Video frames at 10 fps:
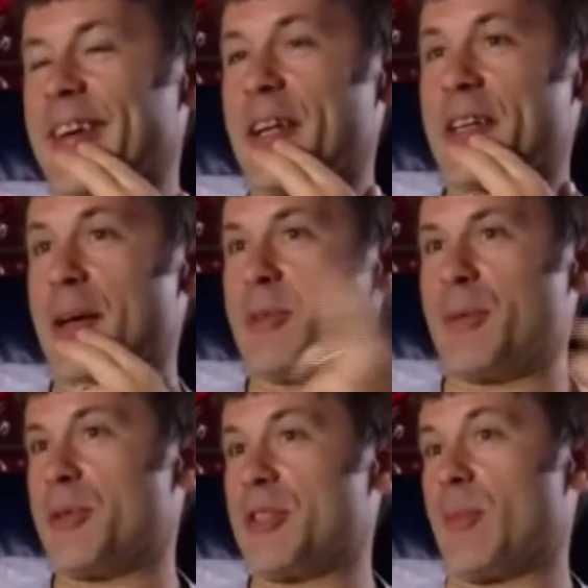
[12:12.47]
And he comes
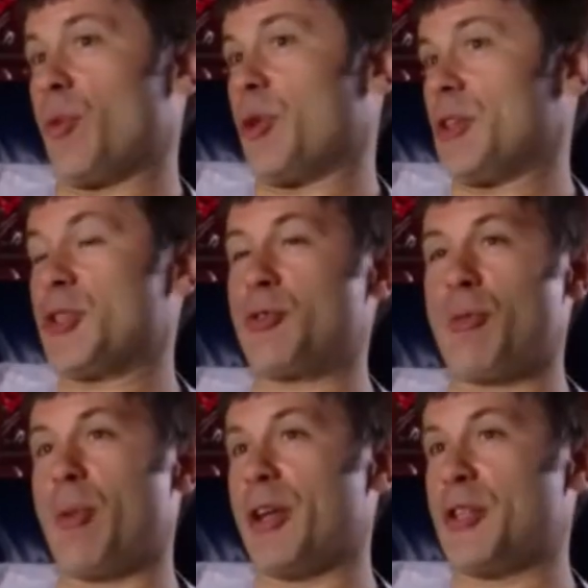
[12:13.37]
up with a submarine just to
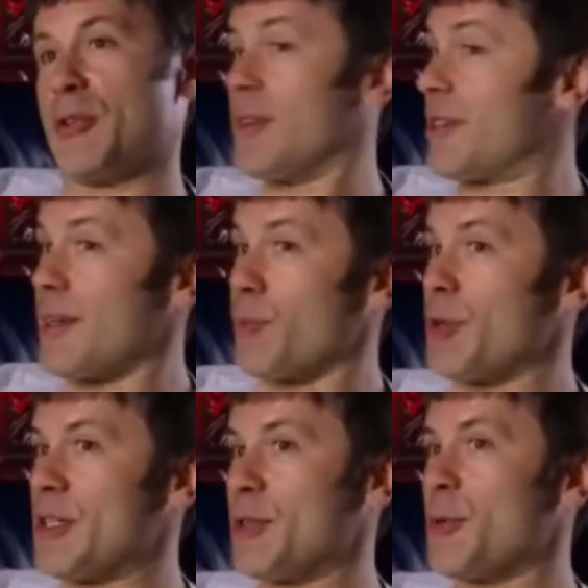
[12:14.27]
remind you that the
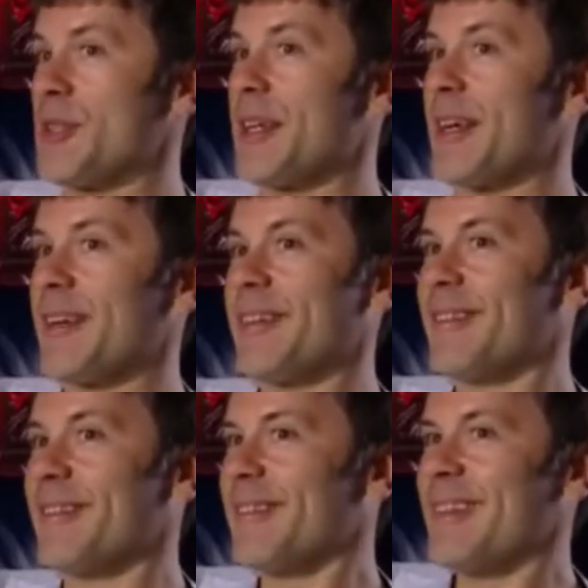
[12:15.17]
submarine's always there.
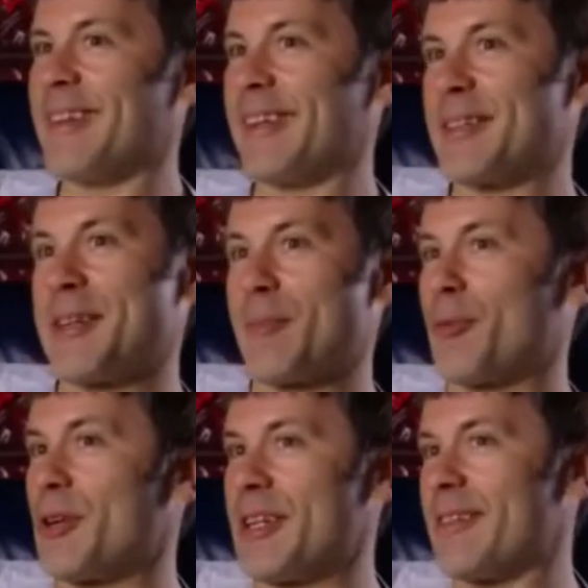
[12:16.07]
The little
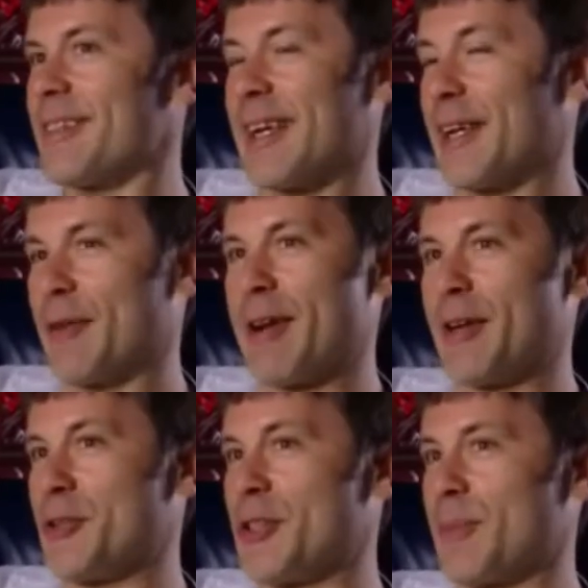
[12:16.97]
submarine sailing
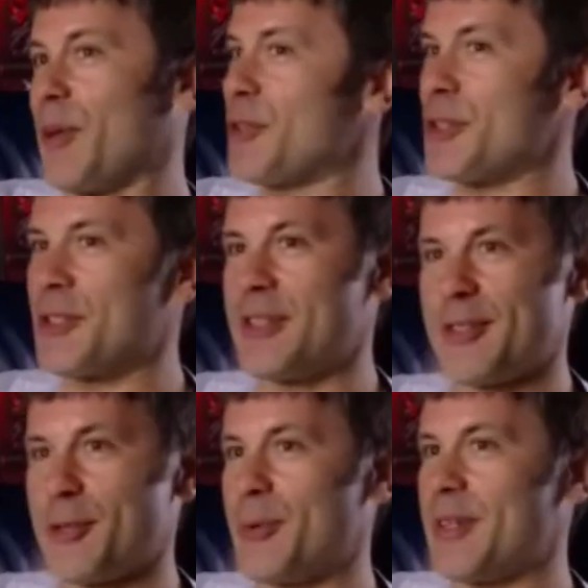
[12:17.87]
around your subconscious
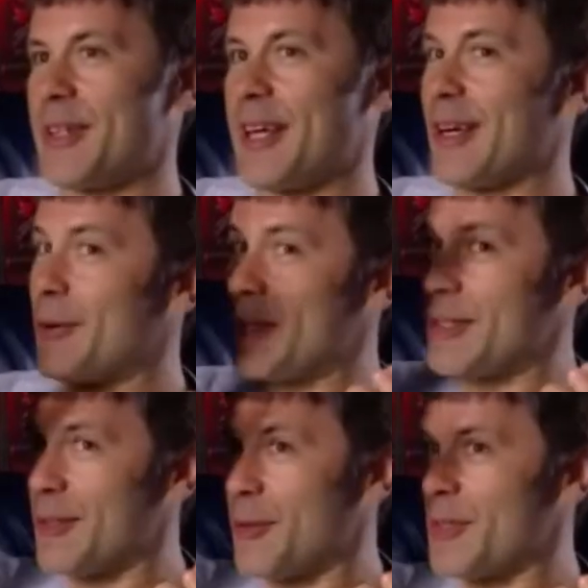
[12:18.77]
is always there,
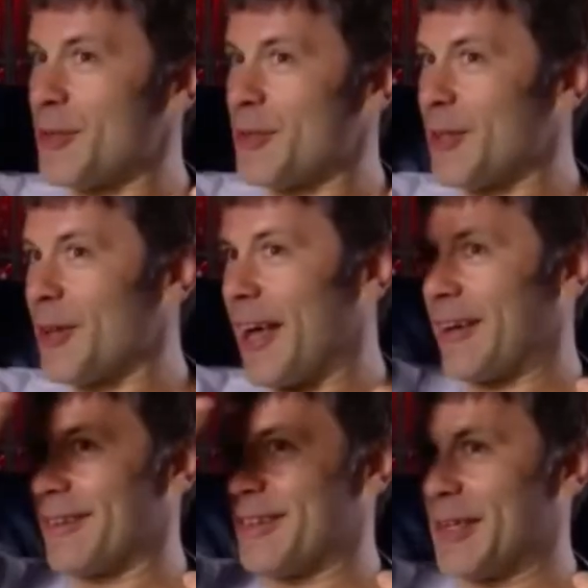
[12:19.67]
always on the
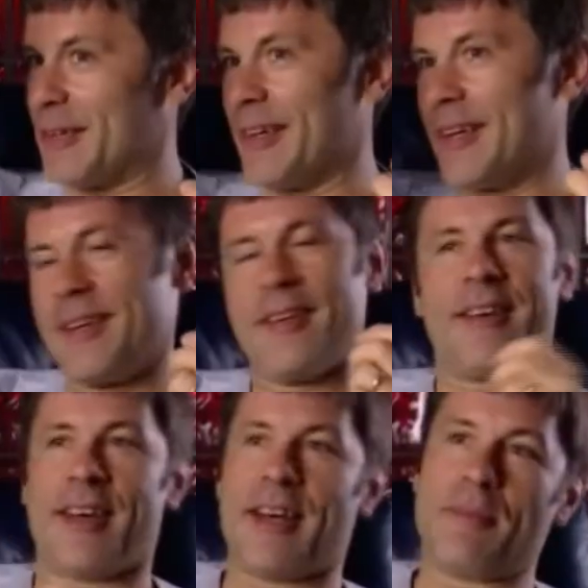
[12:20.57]
lookout, you
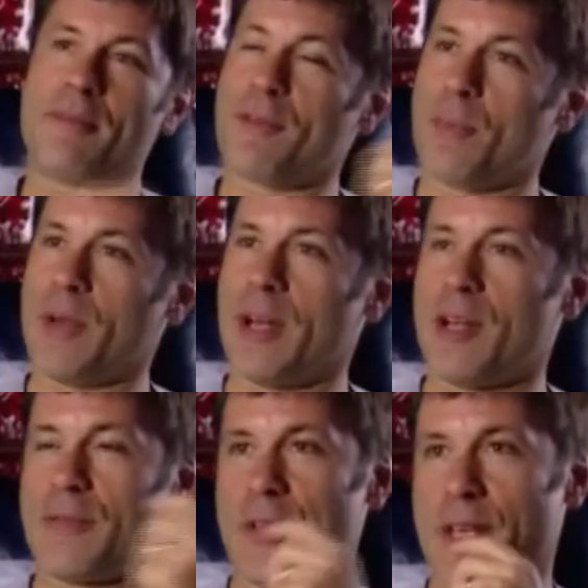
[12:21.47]
know, from the
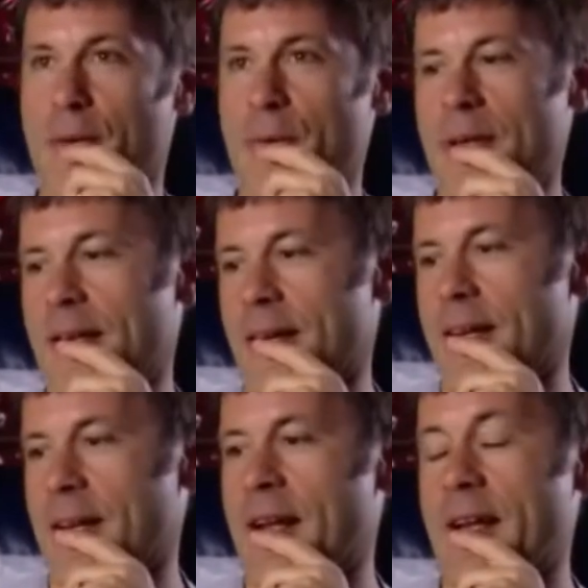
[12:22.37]
last video.
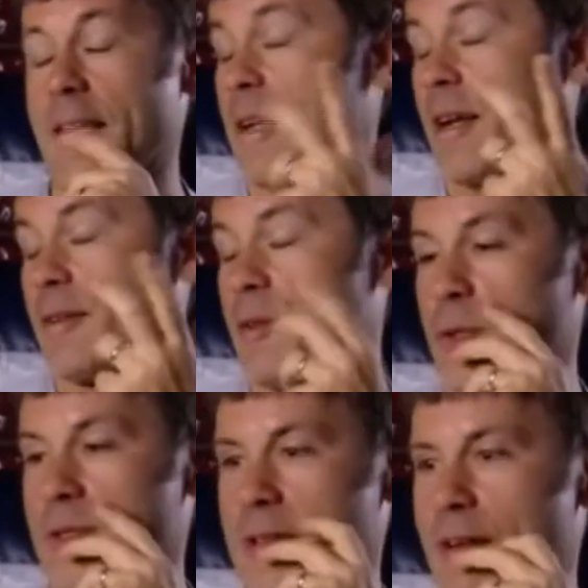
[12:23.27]
And of
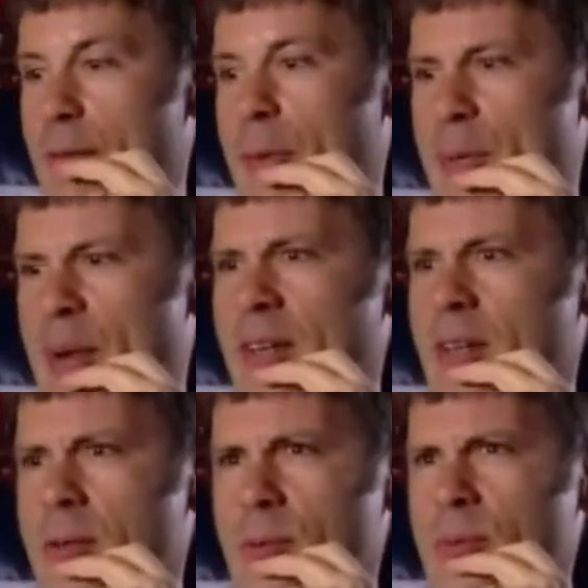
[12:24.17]
course, everybody went,
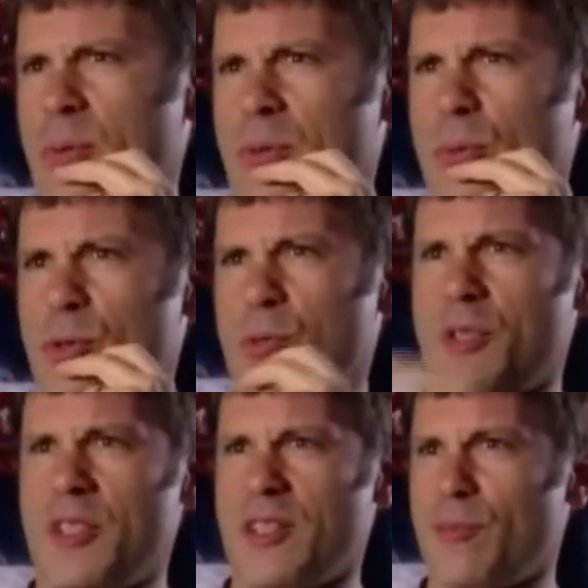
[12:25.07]
what's
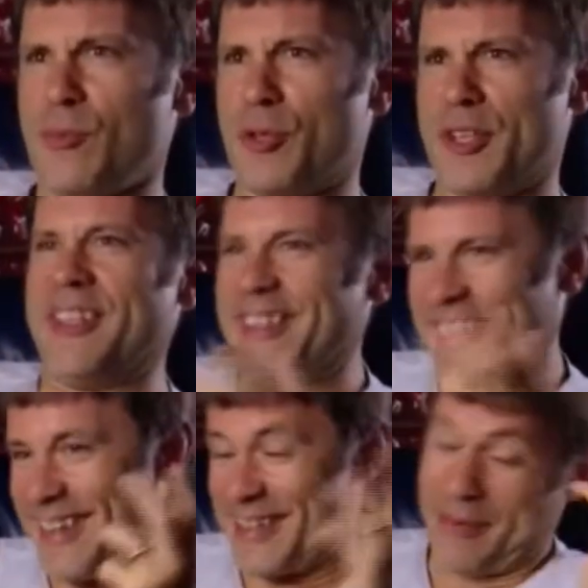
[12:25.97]
with a submarine?
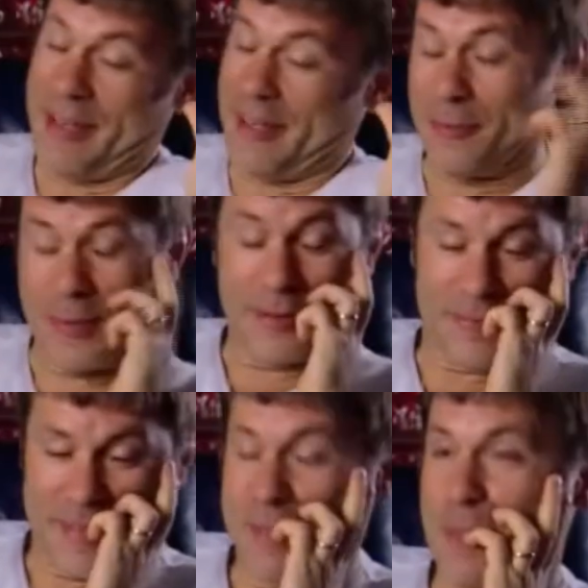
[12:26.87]
So I went, oh, well,
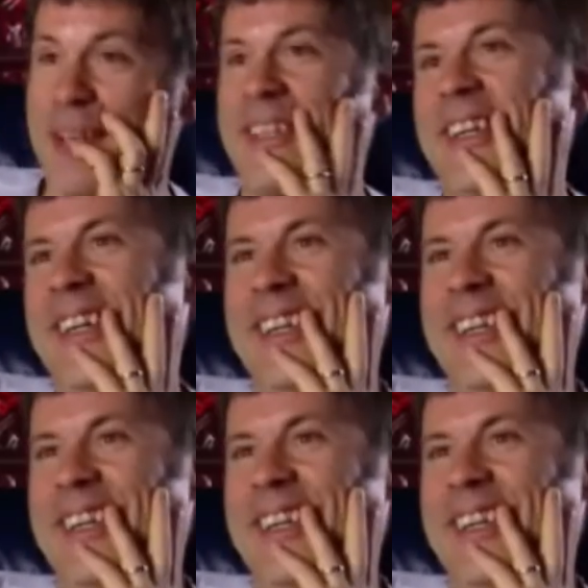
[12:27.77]
never mind.